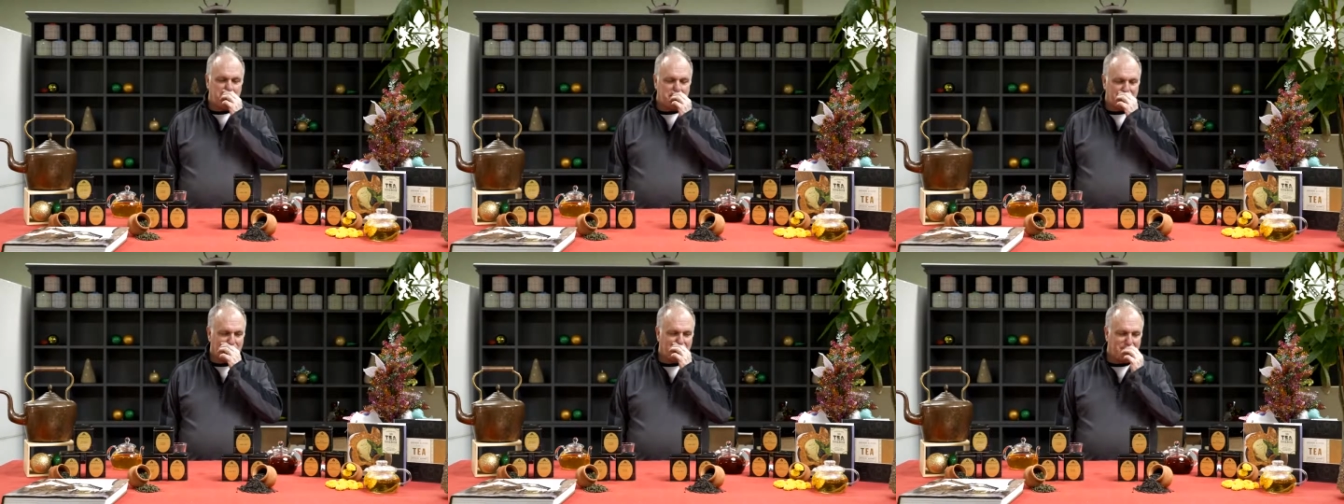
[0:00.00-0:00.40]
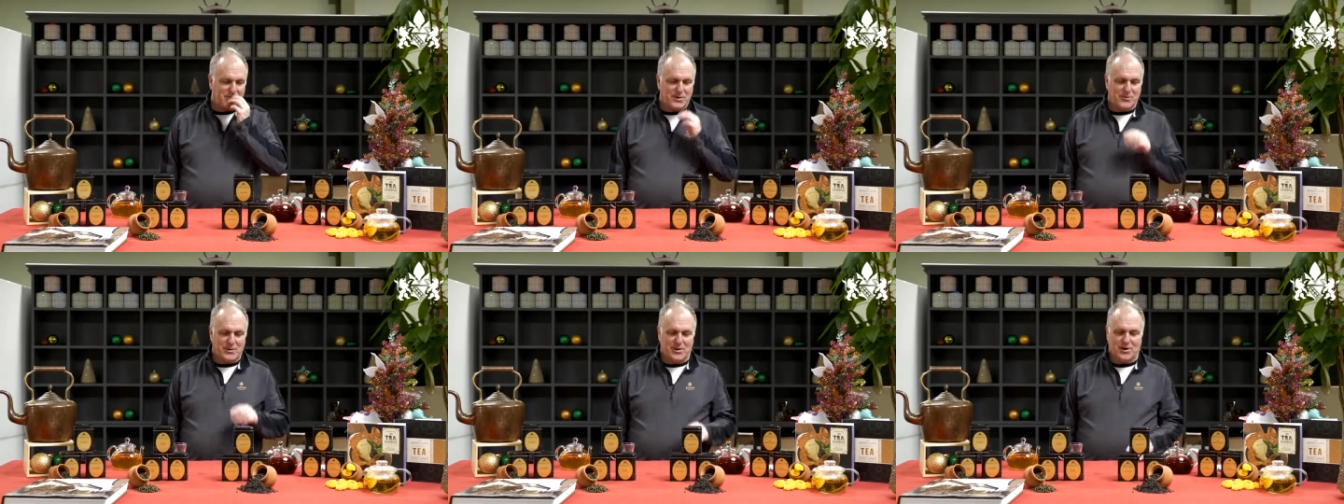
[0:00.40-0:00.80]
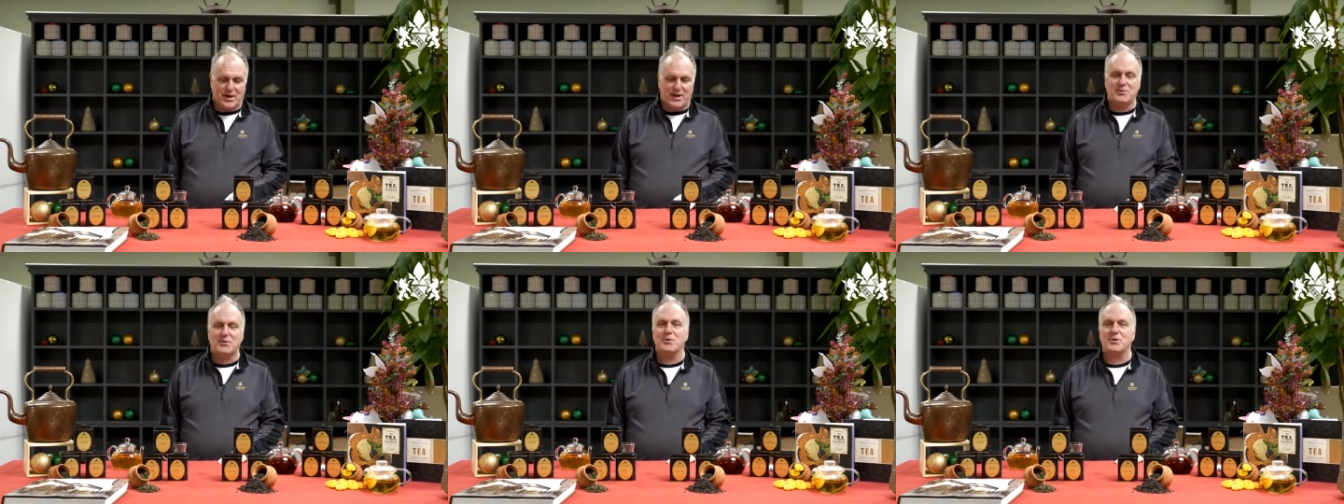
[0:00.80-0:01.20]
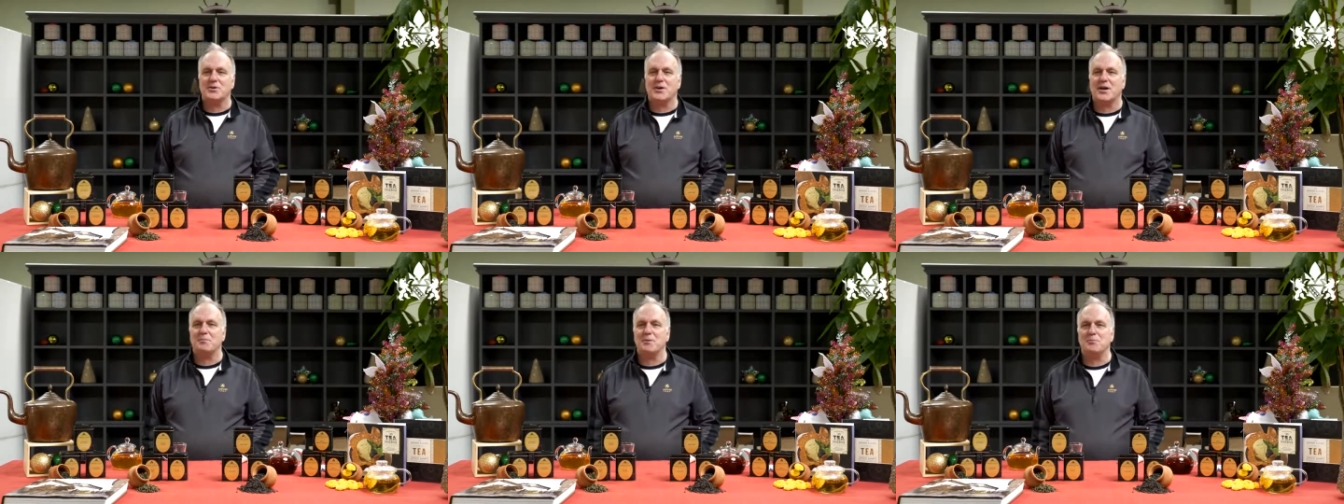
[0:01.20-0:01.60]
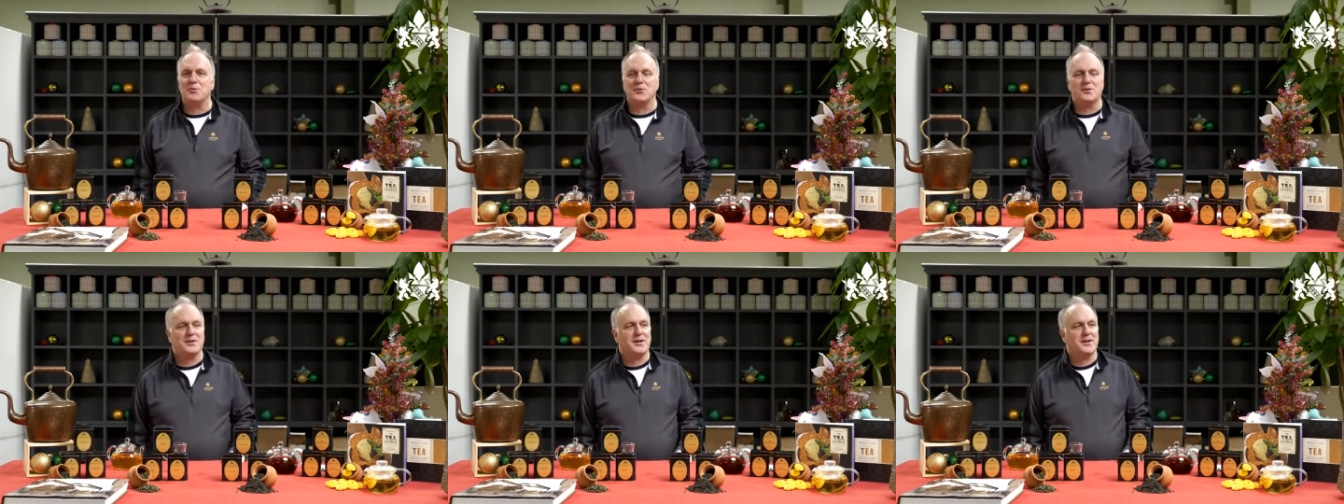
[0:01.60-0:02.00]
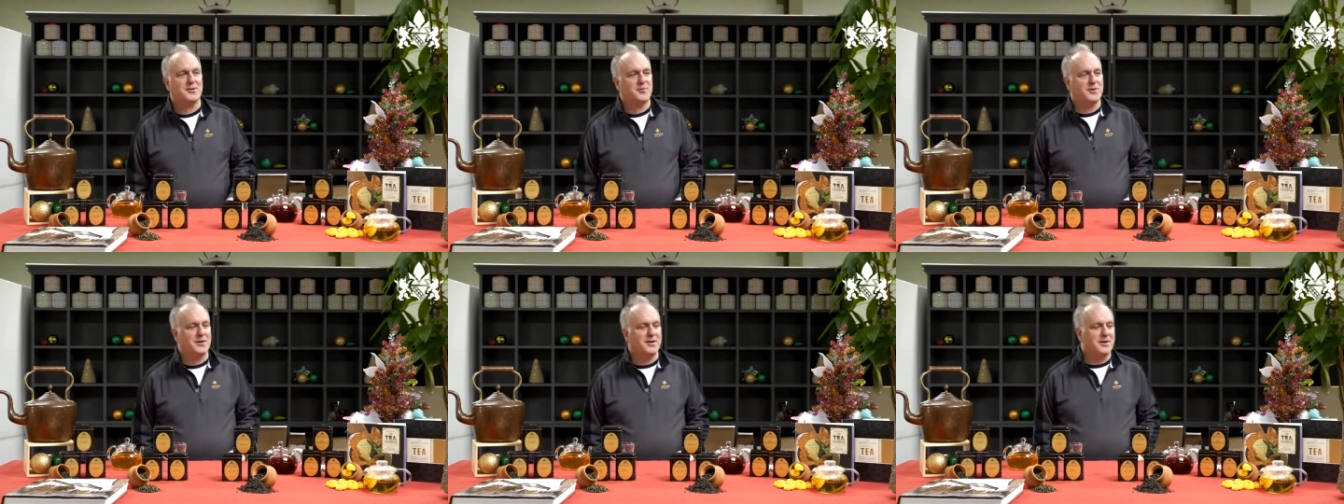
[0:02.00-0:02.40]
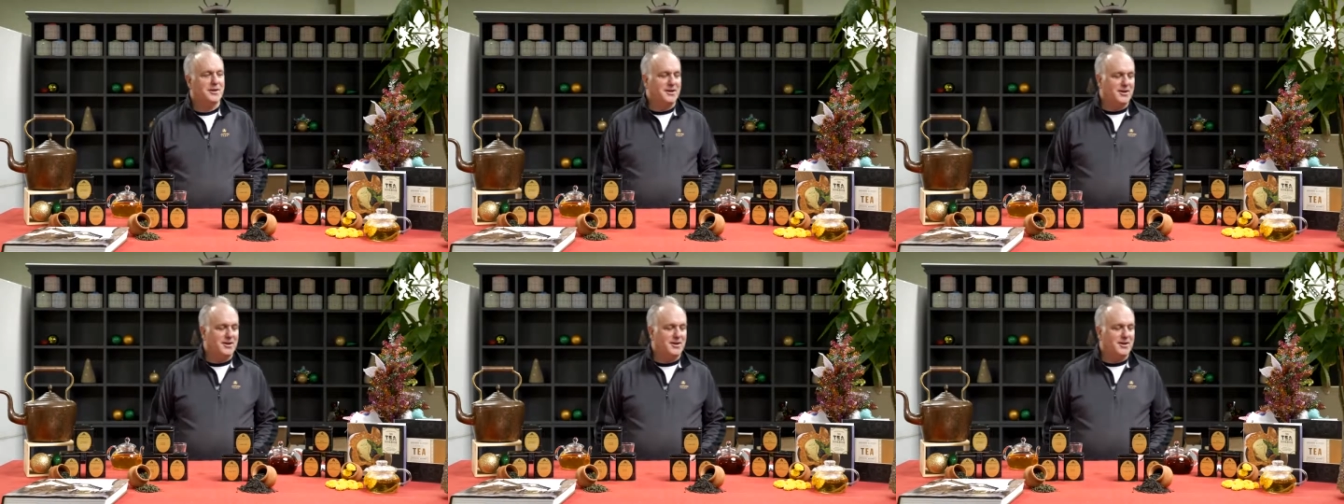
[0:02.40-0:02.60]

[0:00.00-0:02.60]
Oh, I have to wish her happy birthday. Okay.